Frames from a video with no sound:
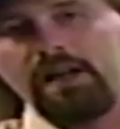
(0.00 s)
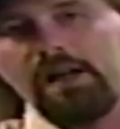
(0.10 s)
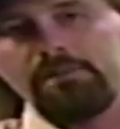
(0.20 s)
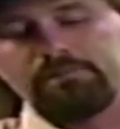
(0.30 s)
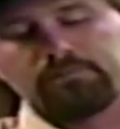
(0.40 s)

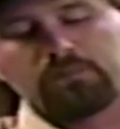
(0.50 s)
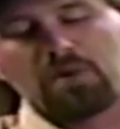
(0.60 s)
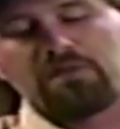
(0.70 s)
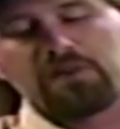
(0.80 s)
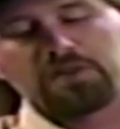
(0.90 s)
that.
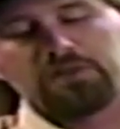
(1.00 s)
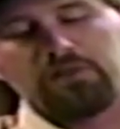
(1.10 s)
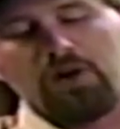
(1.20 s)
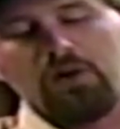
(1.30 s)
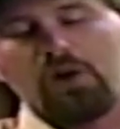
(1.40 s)
First
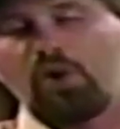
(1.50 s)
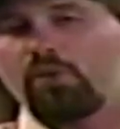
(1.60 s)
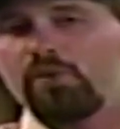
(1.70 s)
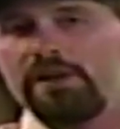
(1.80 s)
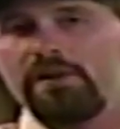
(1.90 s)
of all, a
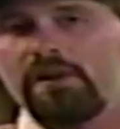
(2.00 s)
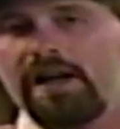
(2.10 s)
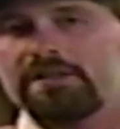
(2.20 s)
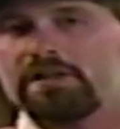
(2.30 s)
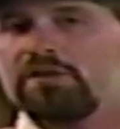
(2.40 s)
reel
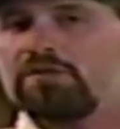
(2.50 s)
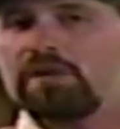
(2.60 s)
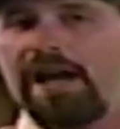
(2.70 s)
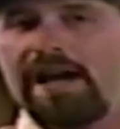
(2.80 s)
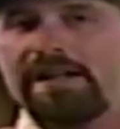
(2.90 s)
has a
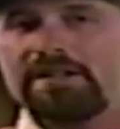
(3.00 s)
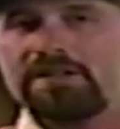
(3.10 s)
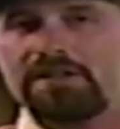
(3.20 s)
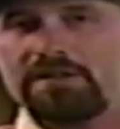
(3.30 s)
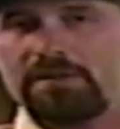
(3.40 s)
drag
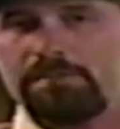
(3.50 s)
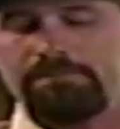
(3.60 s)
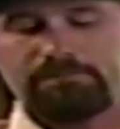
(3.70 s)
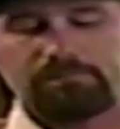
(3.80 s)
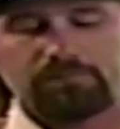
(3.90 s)
system.
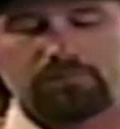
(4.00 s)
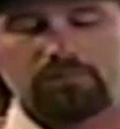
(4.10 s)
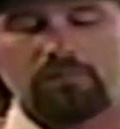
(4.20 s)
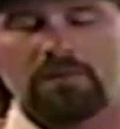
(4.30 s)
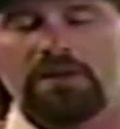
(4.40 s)

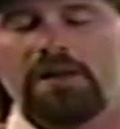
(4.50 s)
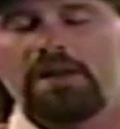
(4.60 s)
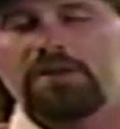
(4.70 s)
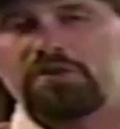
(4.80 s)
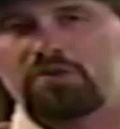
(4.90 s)

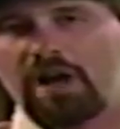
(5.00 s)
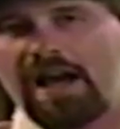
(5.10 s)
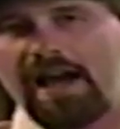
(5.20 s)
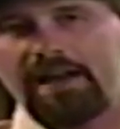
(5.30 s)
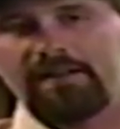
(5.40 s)

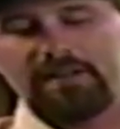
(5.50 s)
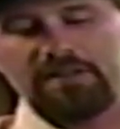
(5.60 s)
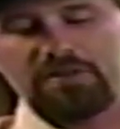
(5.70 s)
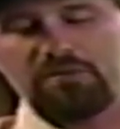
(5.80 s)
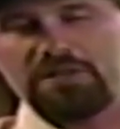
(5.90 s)
Drag
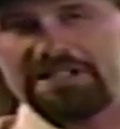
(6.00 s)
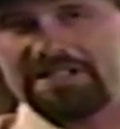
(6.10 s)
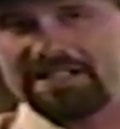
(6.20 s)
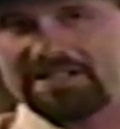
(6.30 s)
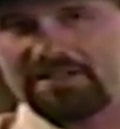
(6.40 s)
is a
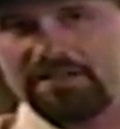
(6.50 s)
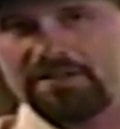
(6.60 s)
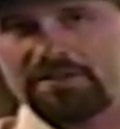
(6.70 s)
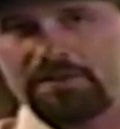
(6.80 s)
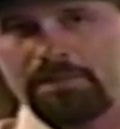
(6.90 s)

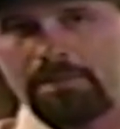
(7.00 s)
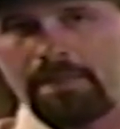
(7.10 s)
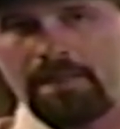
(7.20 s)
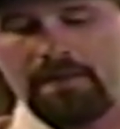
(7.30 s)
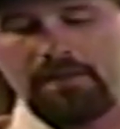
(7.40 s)
resistance
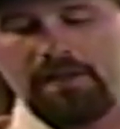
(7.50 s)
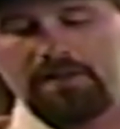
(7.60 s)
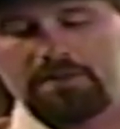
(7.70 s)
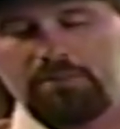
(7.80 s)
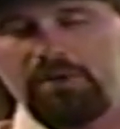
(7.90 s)
that
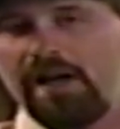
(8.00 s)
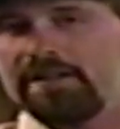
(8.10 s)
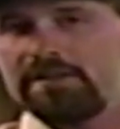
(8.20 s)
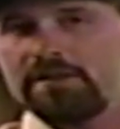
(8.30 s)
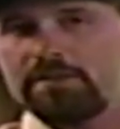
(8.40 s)
is
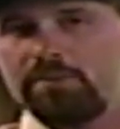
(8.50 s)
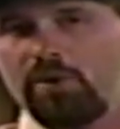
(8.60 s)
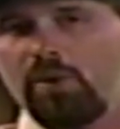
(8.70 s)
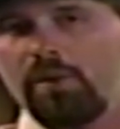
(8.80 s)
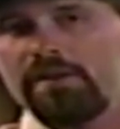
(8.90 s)
applied to the
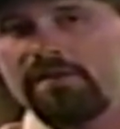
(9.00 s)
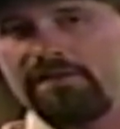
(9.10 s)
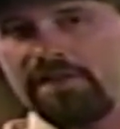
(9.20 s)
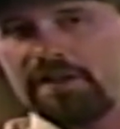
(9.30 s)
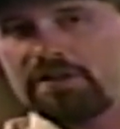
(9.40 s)
spool when the
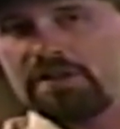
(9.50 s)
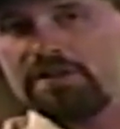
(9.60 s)
fish